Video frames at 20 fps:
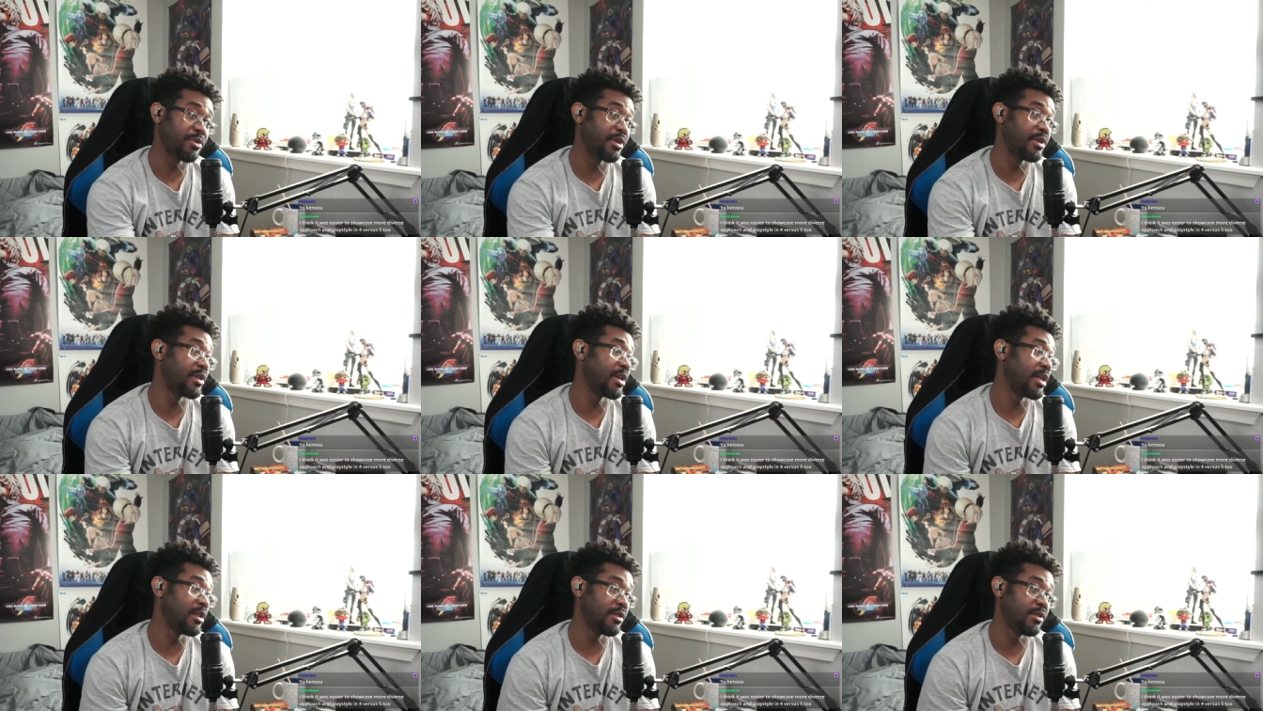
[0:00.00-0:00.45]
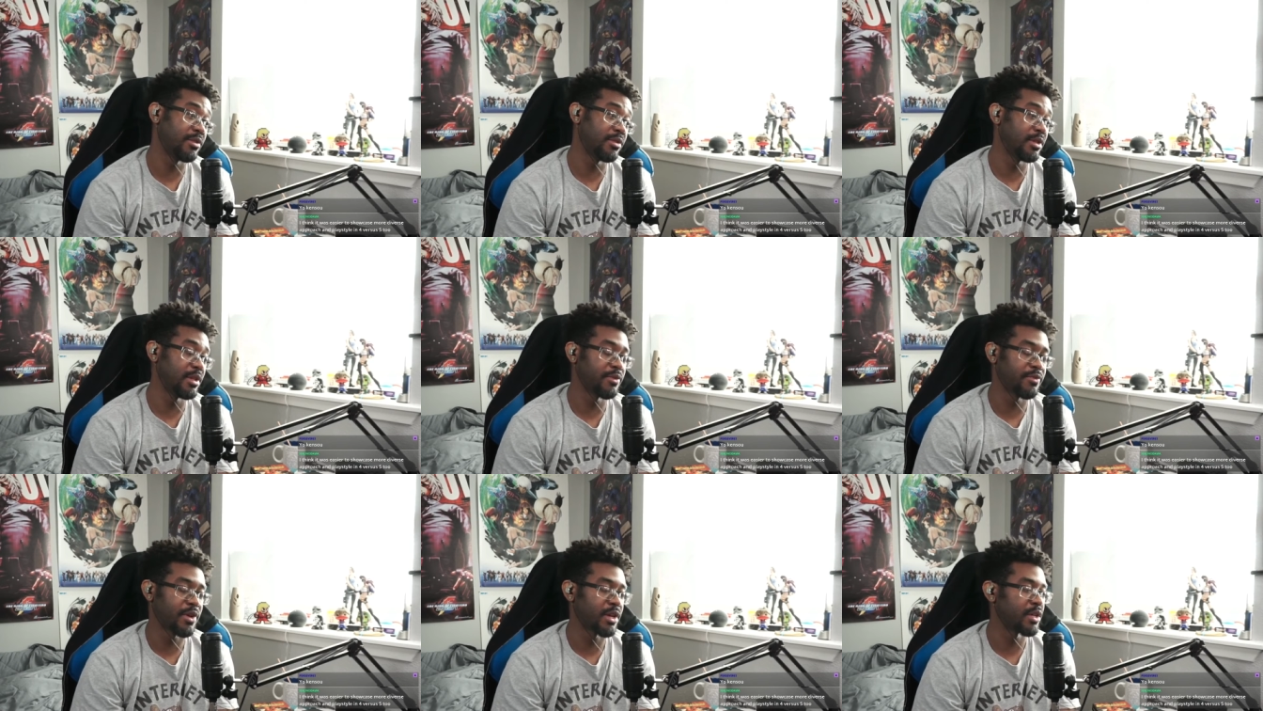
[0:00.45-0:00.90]
on end to
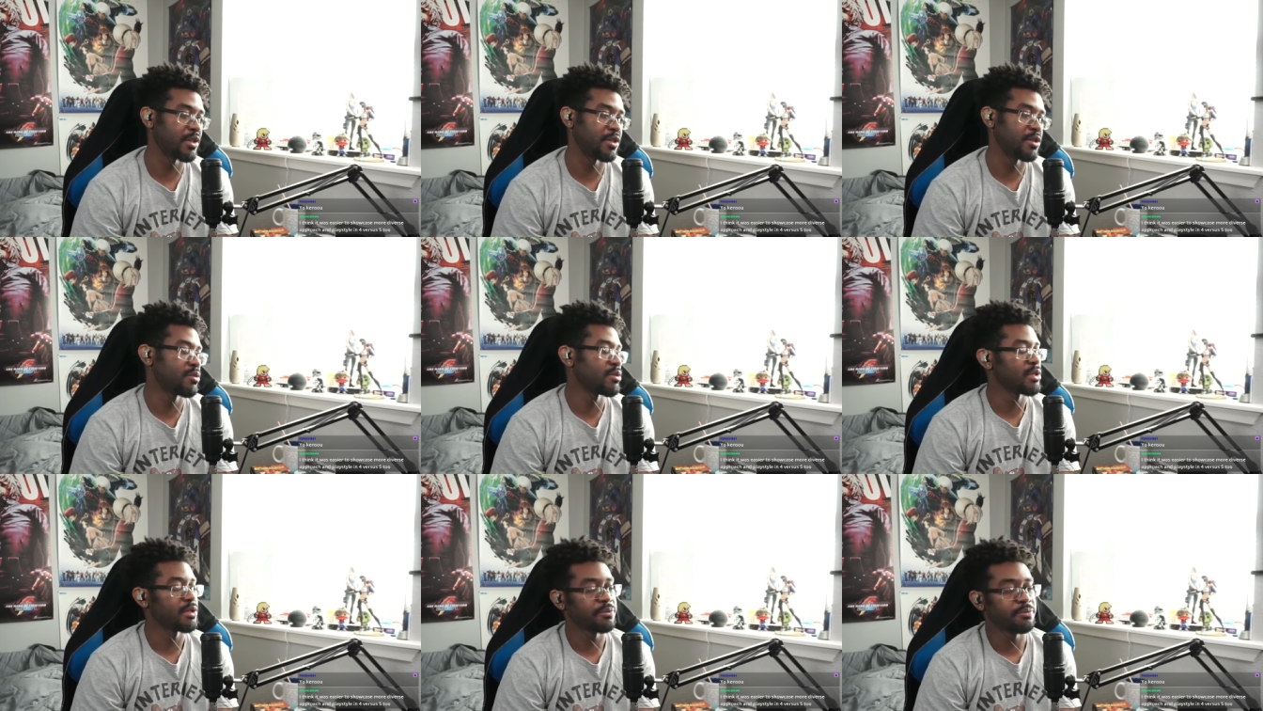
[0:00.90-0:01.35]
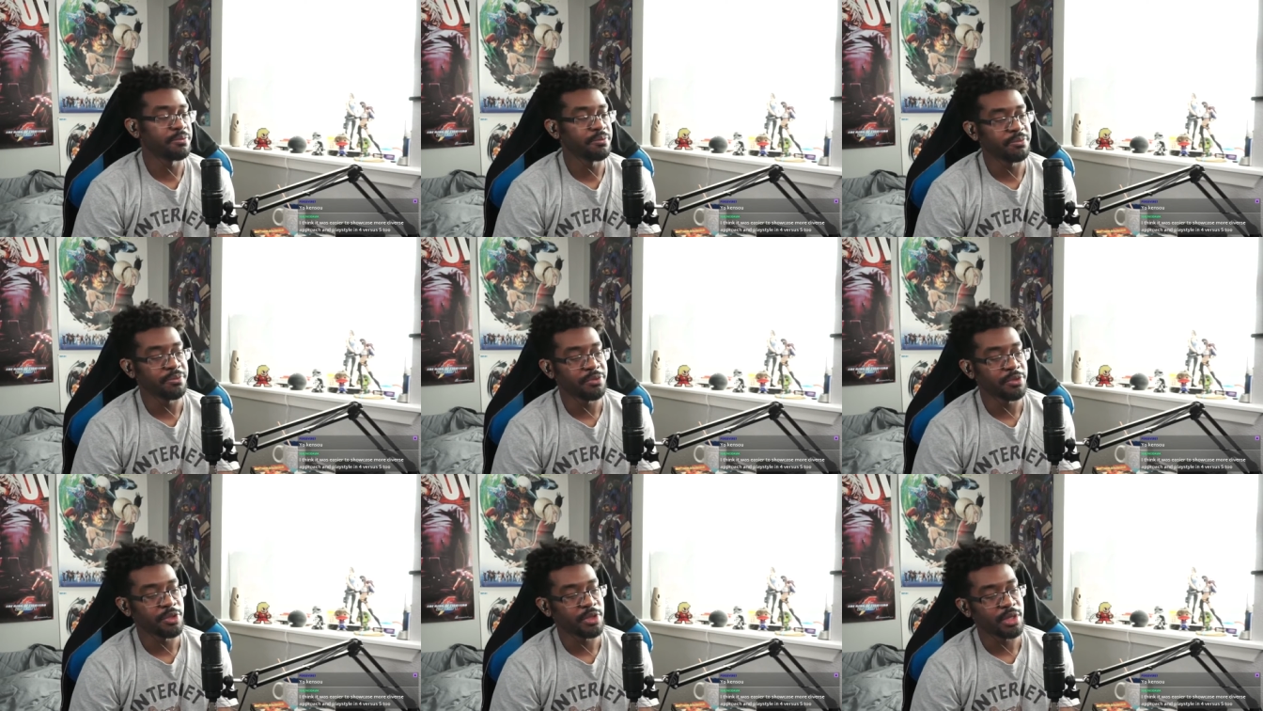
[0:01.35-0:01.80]
see if I could do it.
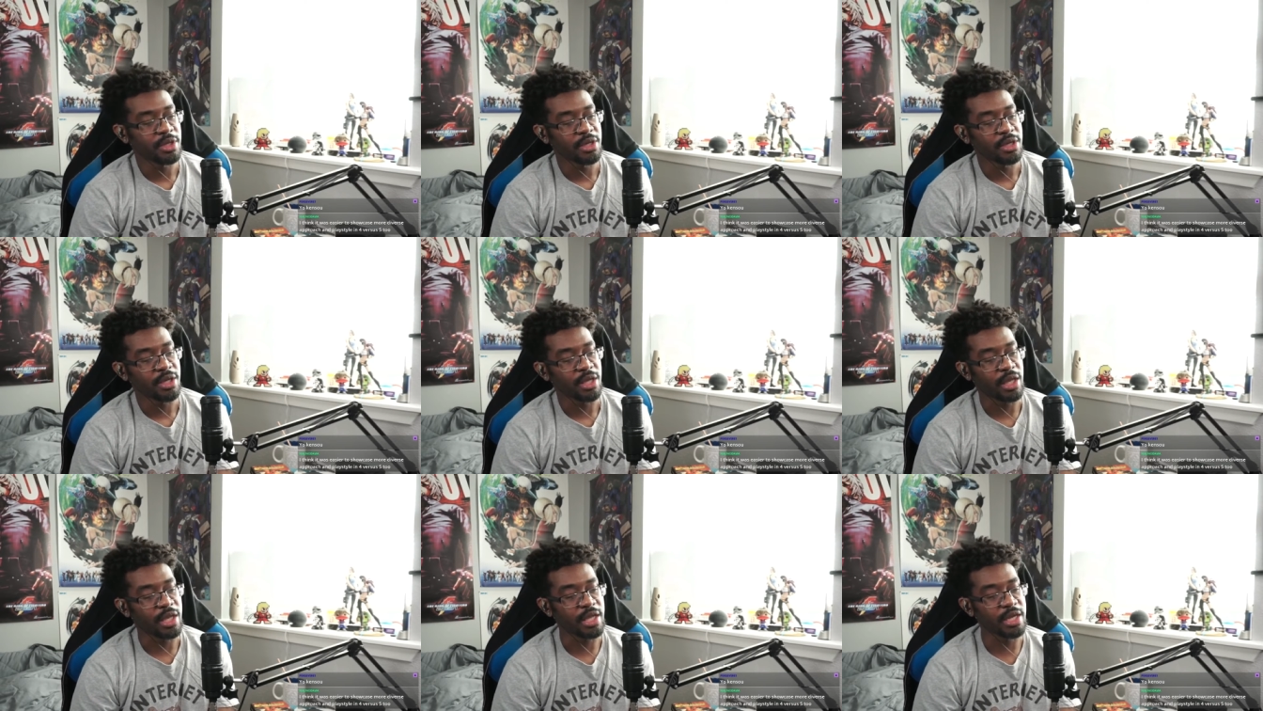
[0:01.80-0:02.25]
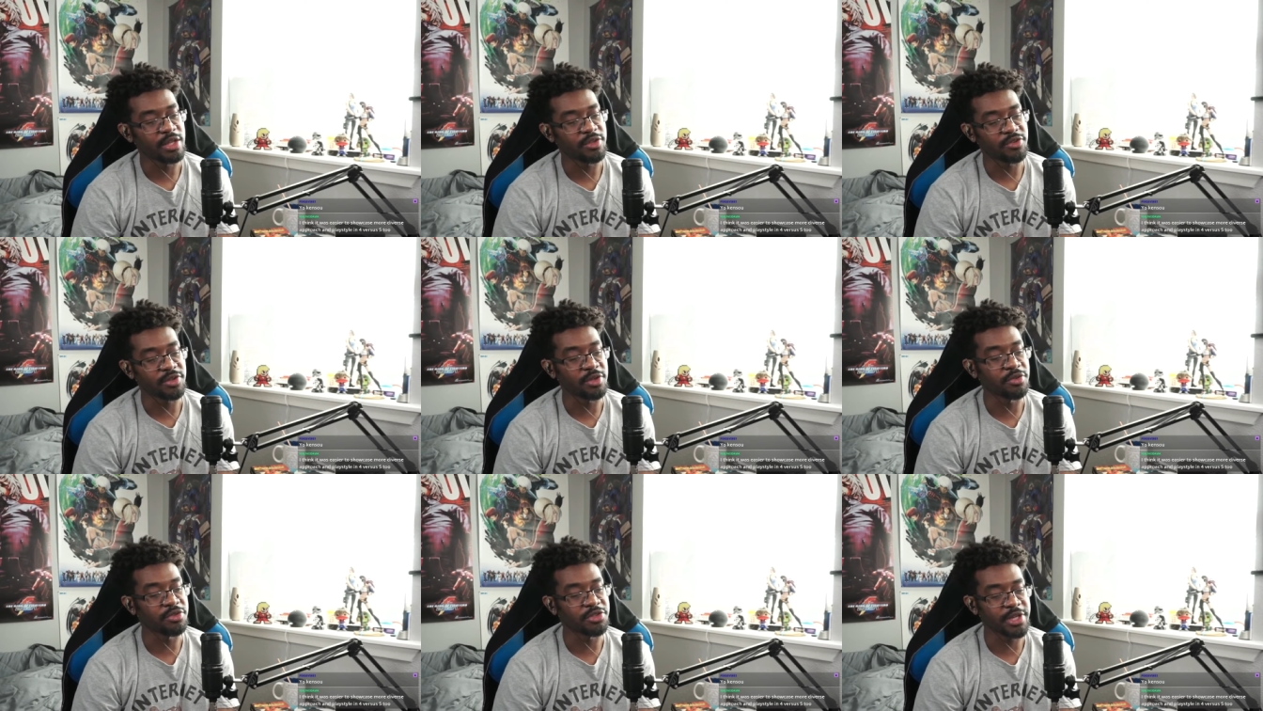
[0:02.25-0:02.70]
And
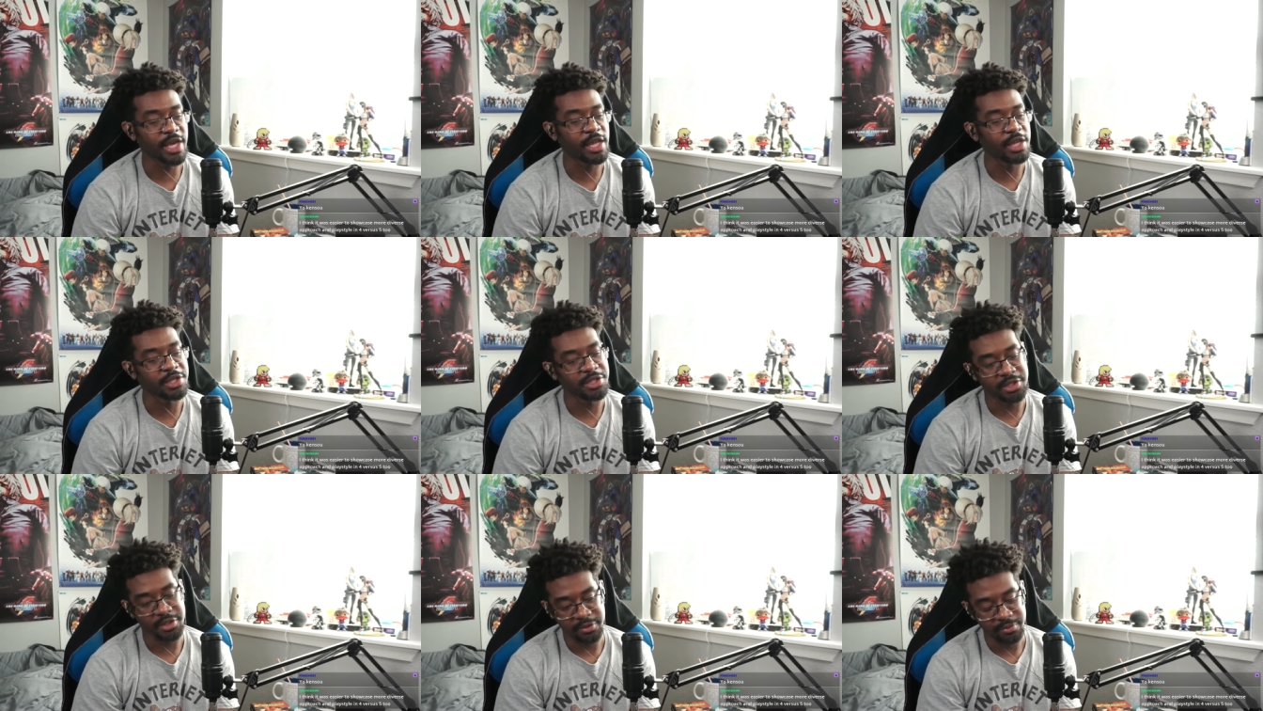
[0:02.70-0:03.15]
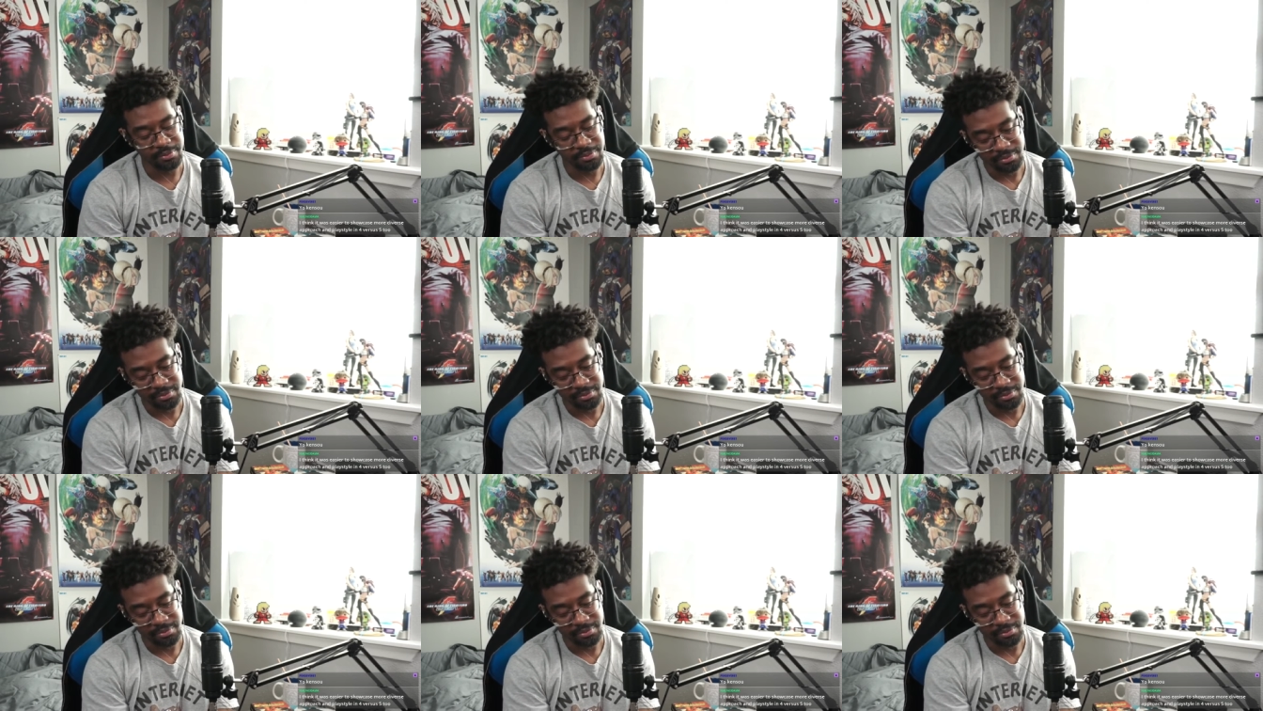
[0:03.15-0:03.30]
this, it was challenging.